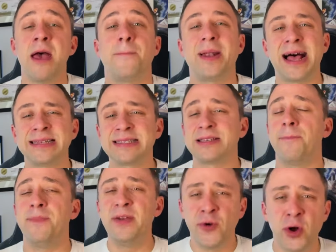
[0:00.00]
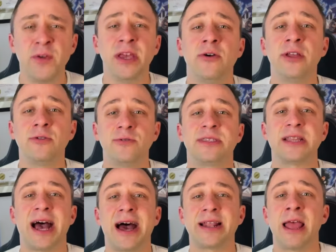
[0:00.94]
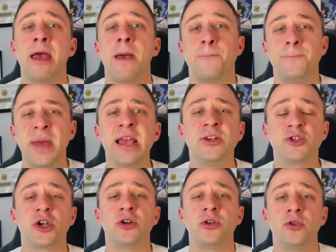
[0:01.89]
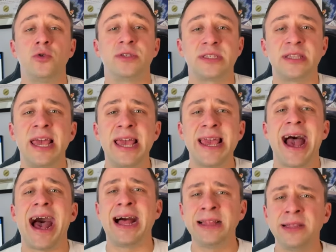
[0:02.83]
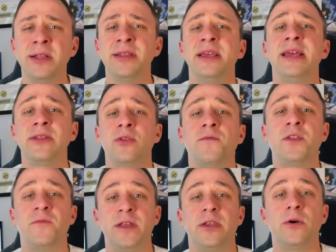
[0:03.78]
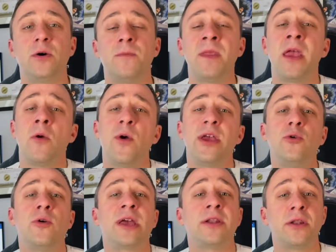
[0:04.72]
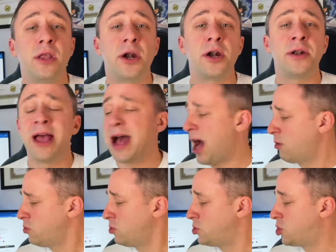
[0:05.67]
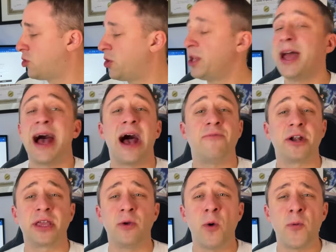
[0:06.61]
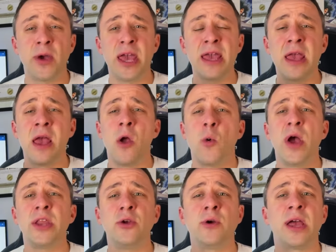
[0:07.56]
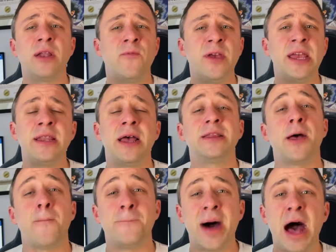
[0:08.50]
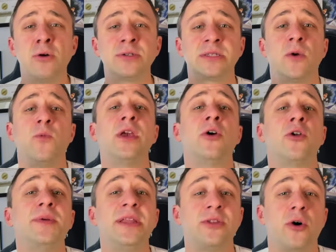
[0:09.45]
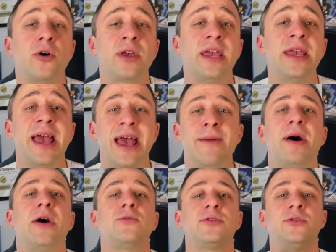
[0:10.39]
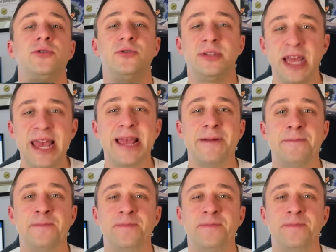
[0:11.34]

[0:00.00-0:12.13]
Plus, before we're going to start, make sure you stay until the end of the video where you can learn how to join our giveaway where you can win the mouse we're gonna be talking about today.